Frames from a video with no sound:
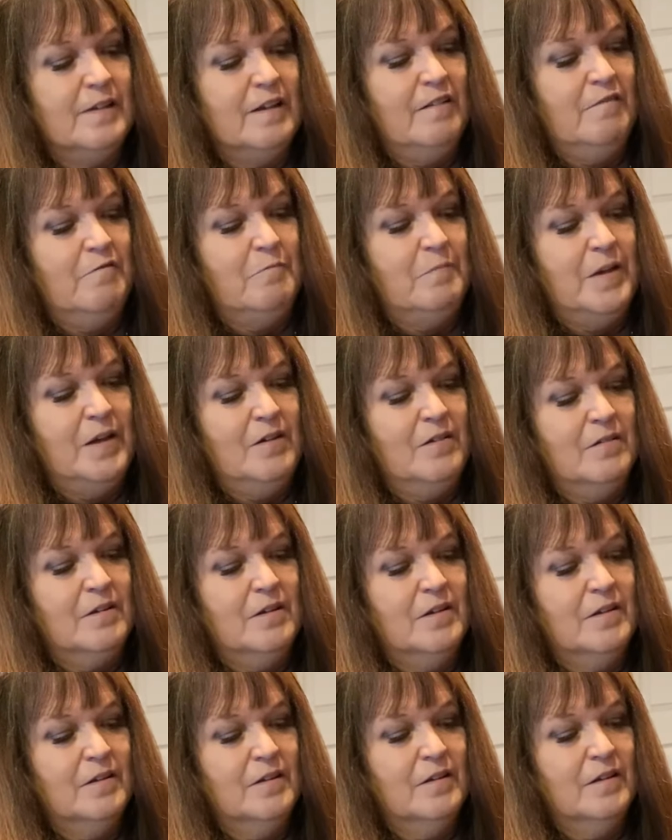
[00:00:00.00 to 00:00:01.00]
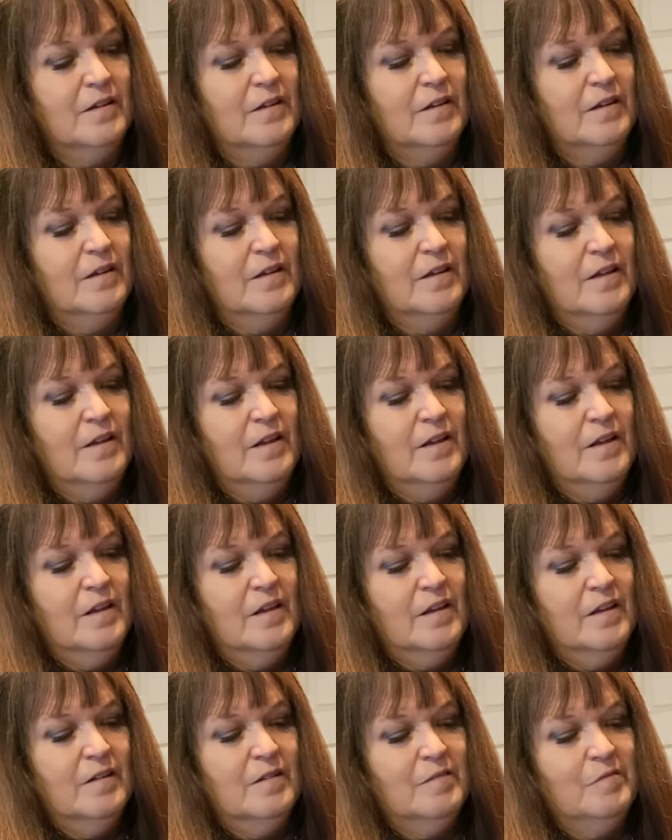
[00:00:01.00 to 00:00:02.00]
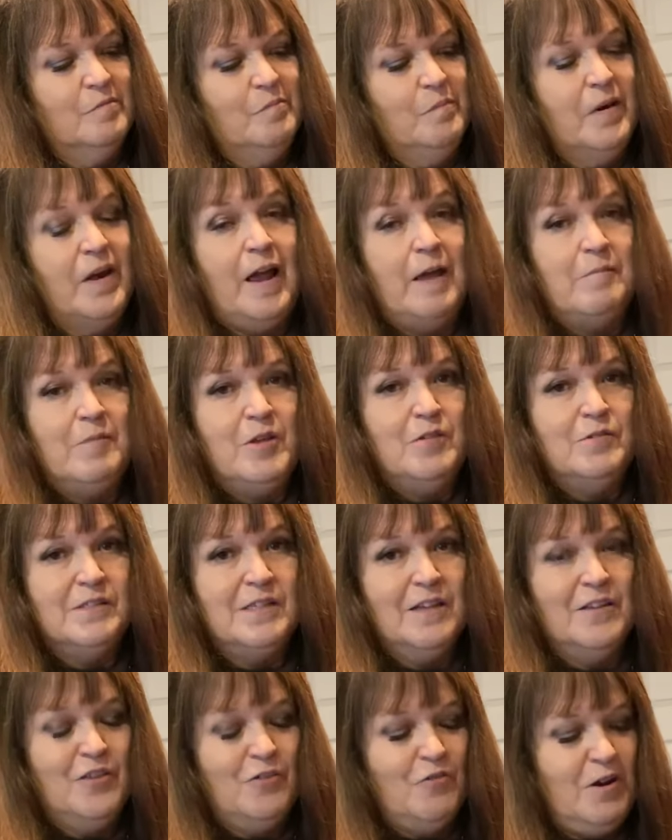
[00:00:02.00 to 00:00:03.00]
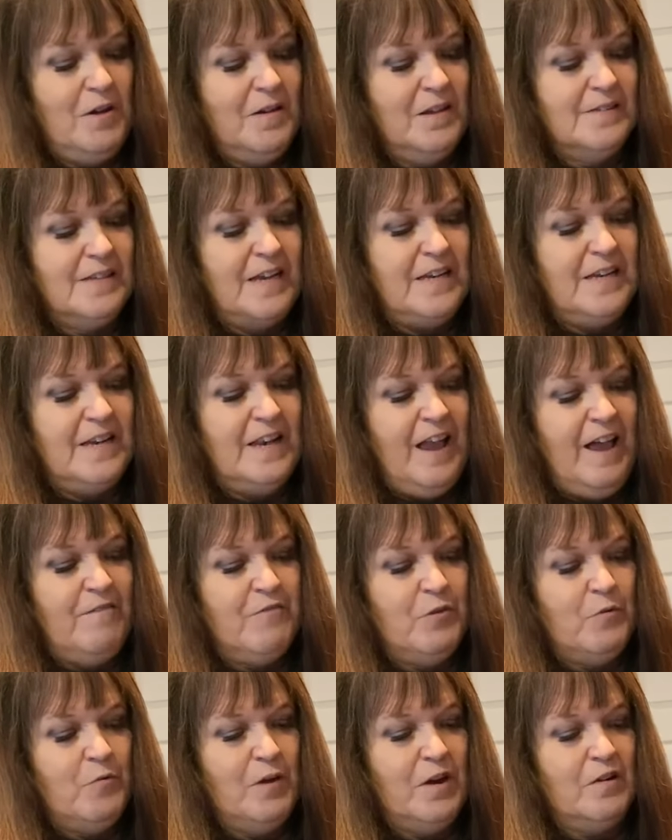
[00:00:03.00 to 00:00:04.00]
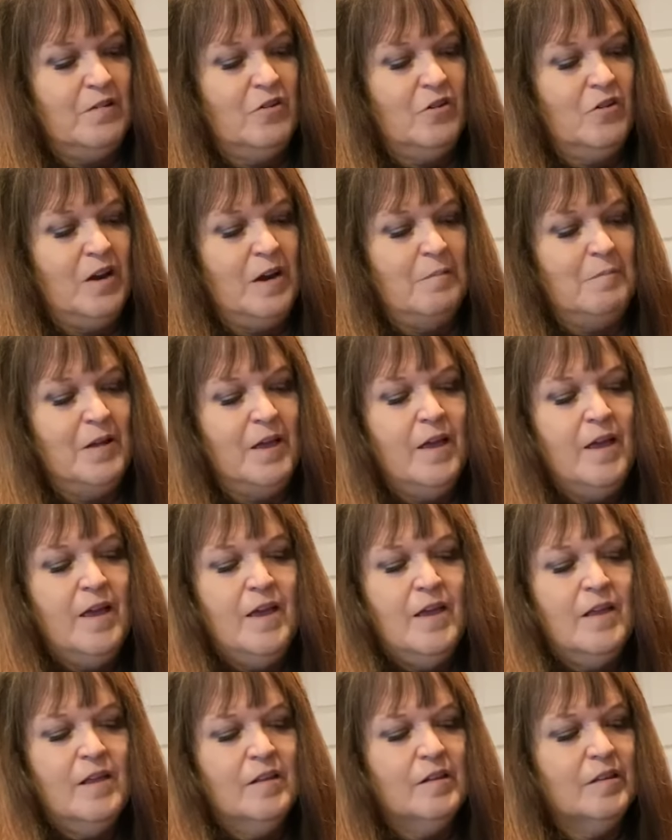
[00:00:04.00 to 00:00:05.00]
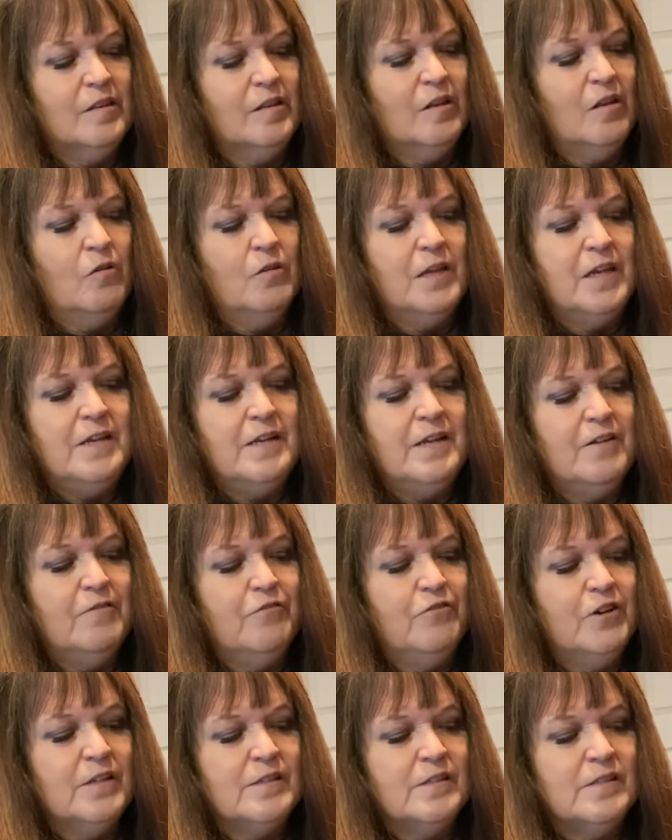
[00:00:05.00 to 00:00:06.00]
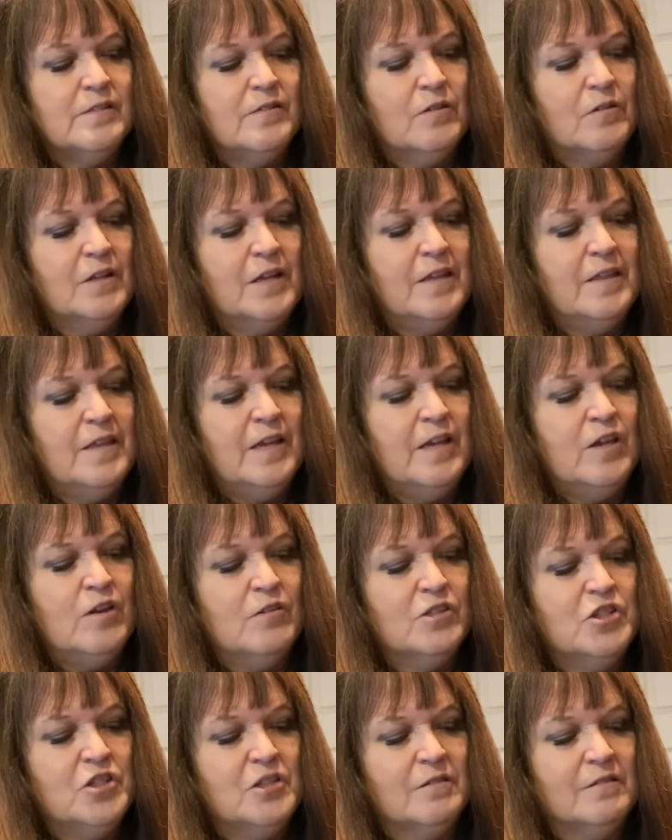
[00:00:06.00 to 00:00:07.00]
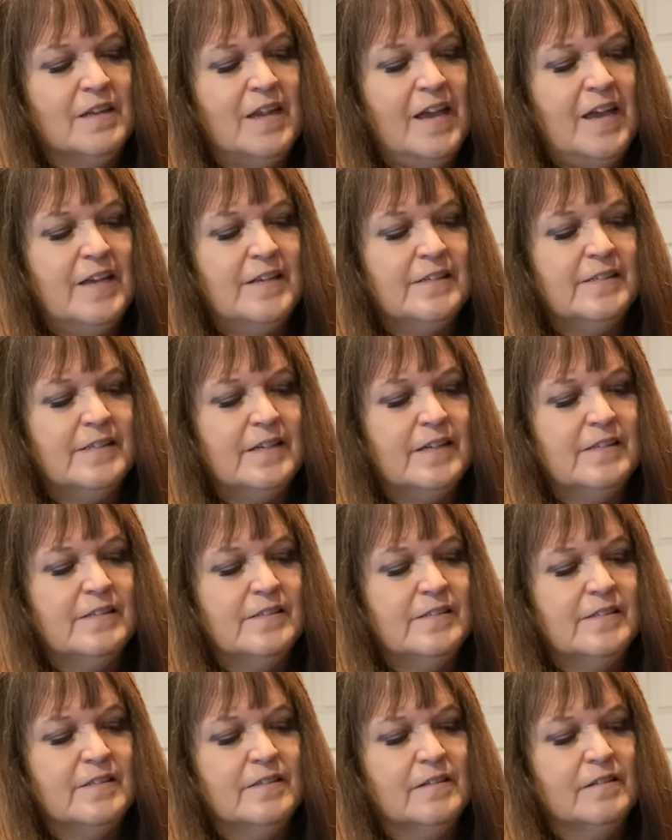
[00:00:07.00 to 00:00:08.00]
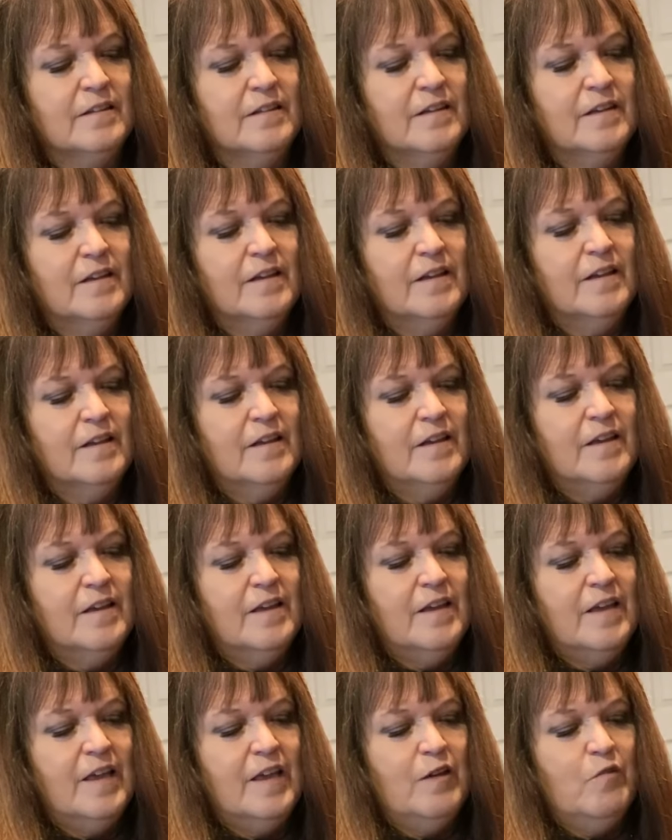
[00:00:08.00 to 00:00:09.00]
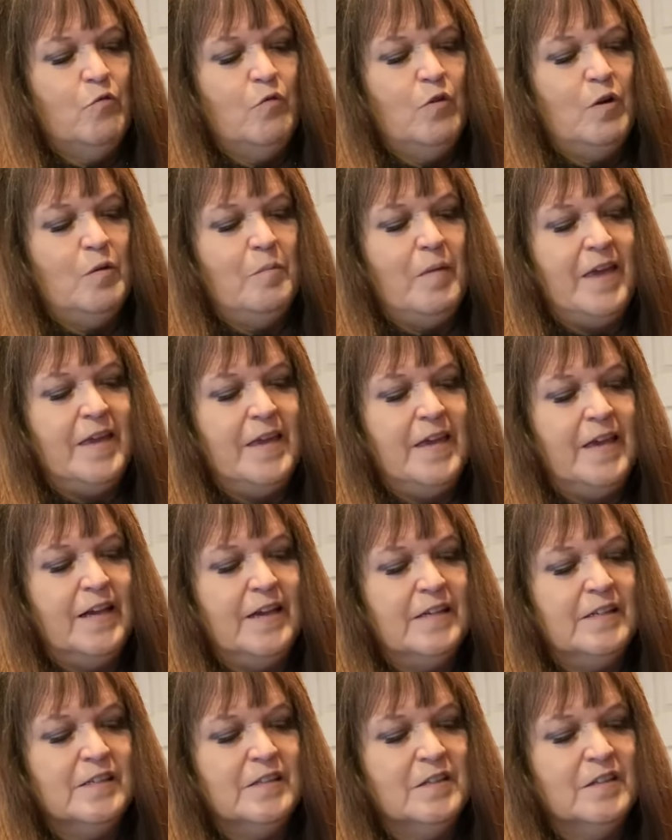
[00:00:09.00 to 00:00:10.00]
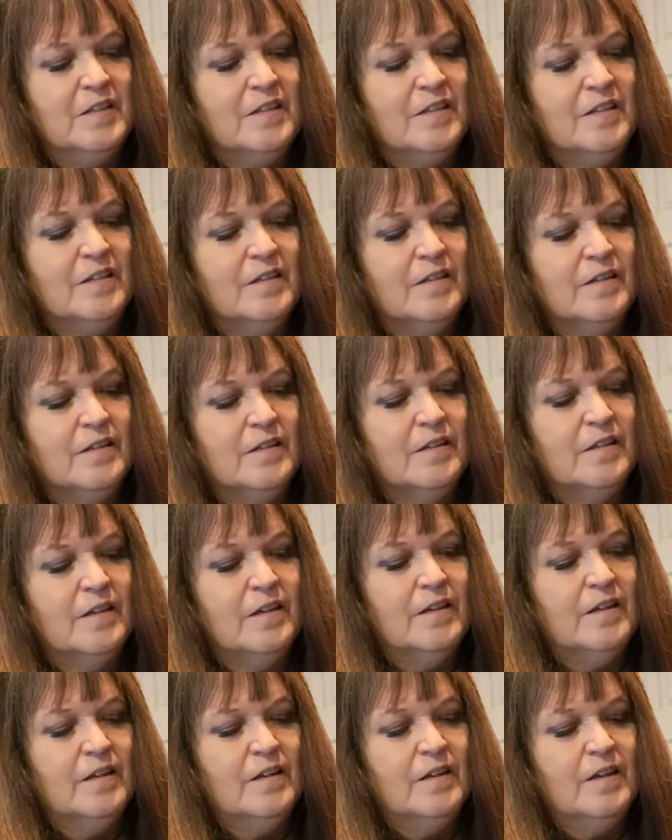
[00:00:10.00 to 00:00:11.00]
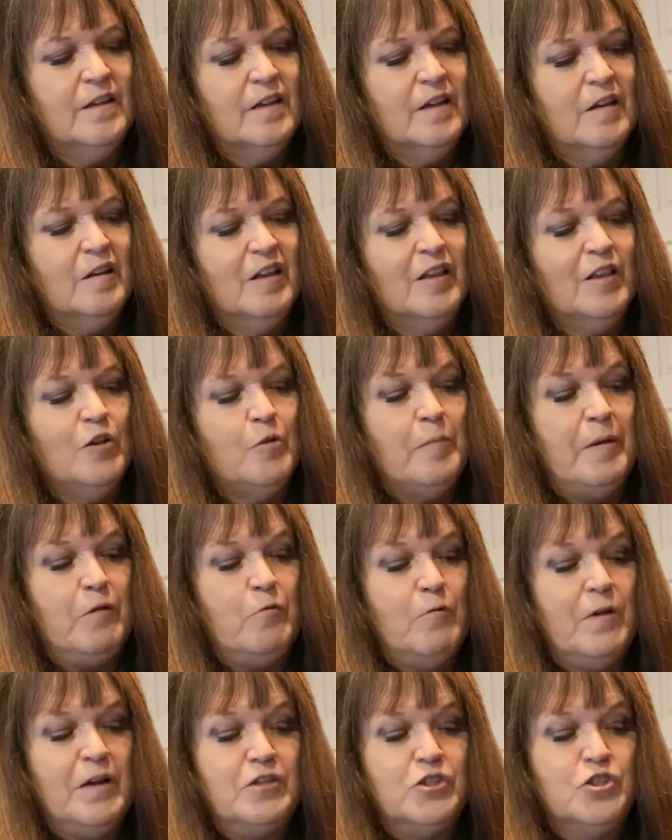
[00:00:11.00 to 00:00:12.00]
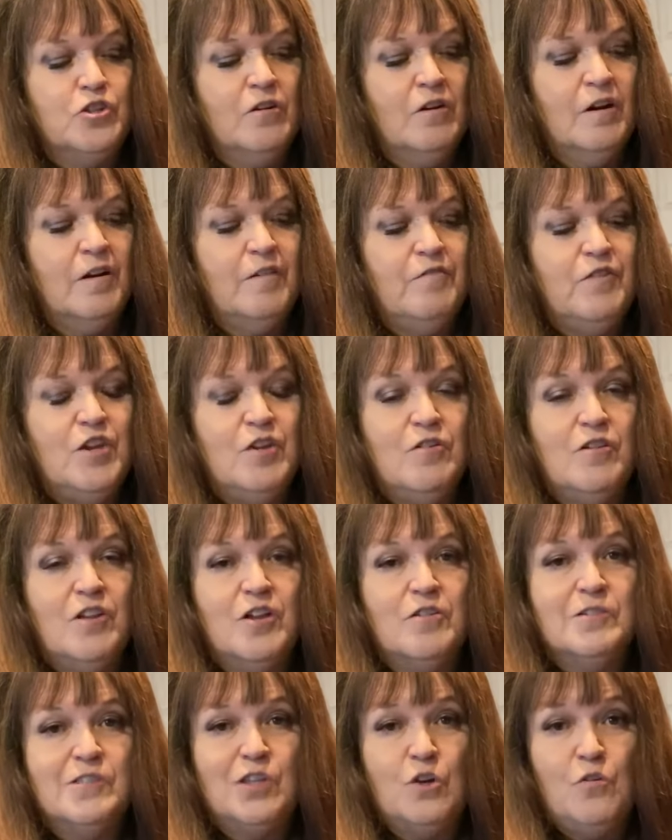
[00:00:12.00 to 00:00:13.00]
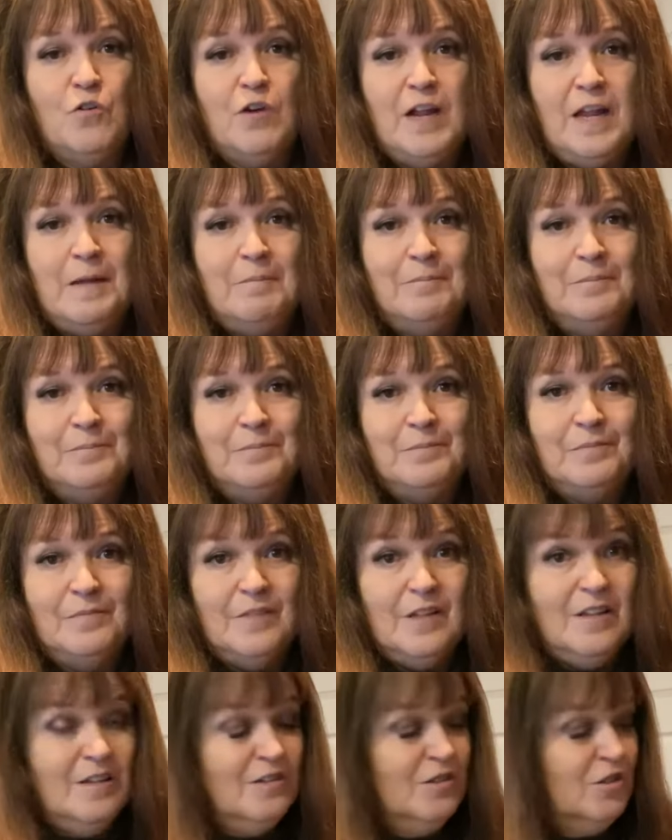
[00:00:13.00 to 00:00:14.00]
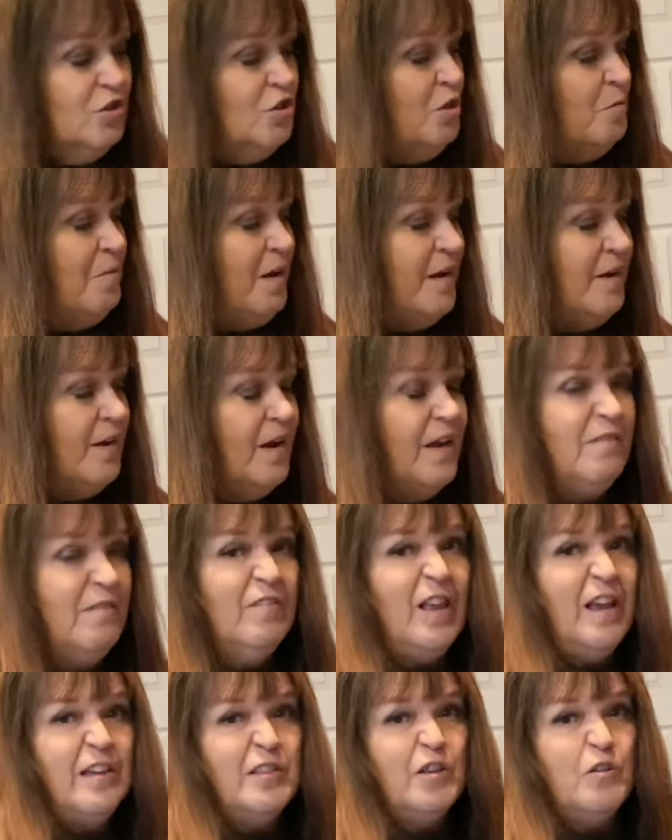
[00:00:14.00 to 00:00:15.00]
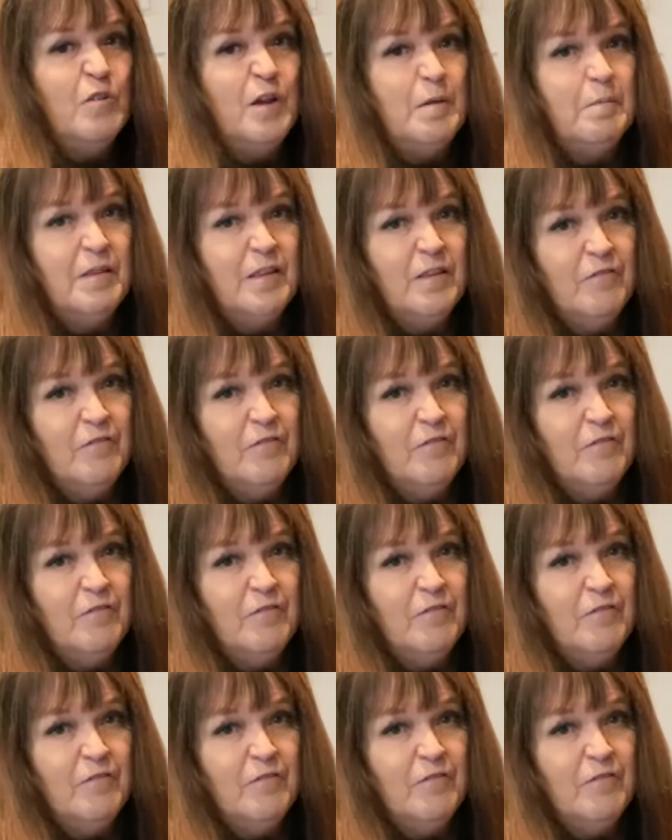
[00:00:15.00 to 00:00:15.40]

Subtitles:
of milk, but I'm using 3 because I did have the 1 cream. The only difference, the only thing you'll taste is it will make it a little bit richer if you use the cream. So you might not even like the cream in the